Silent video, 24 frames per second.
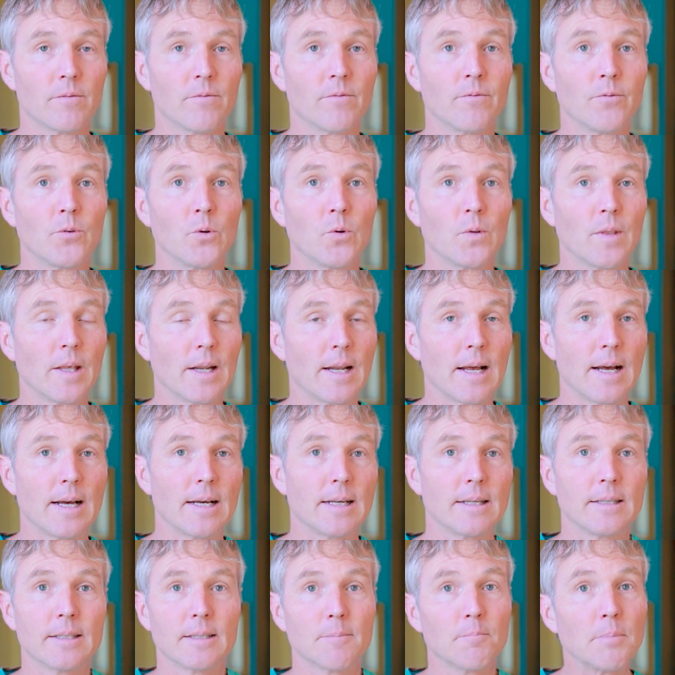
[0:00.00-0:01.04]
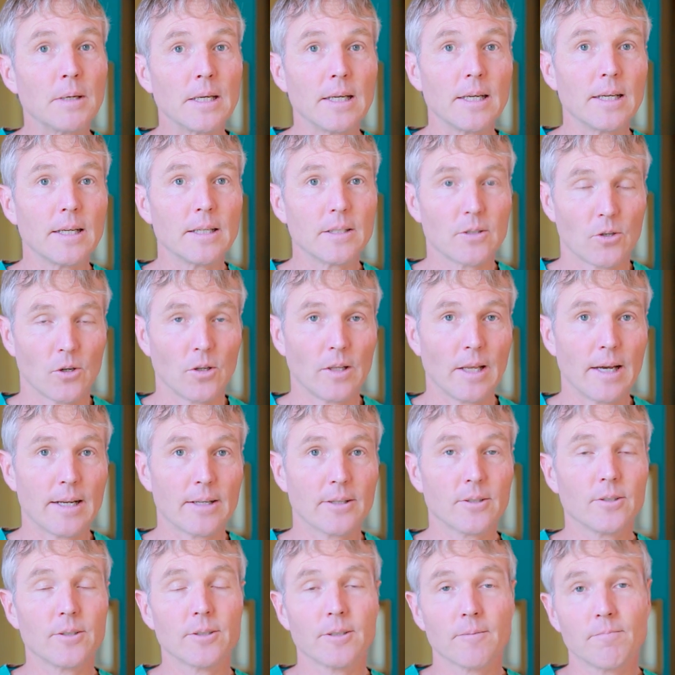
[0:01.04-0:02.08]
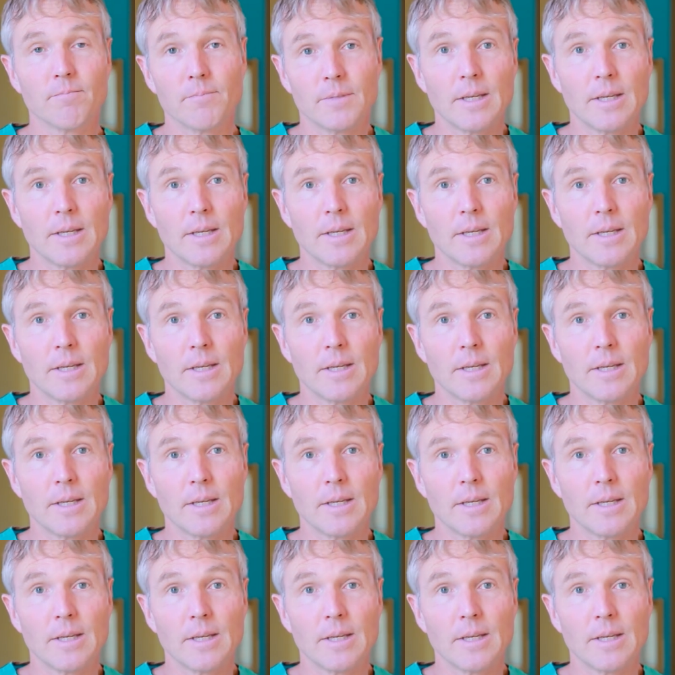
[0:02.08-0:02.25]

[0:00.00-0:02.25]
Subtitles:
food that has peas or lentils?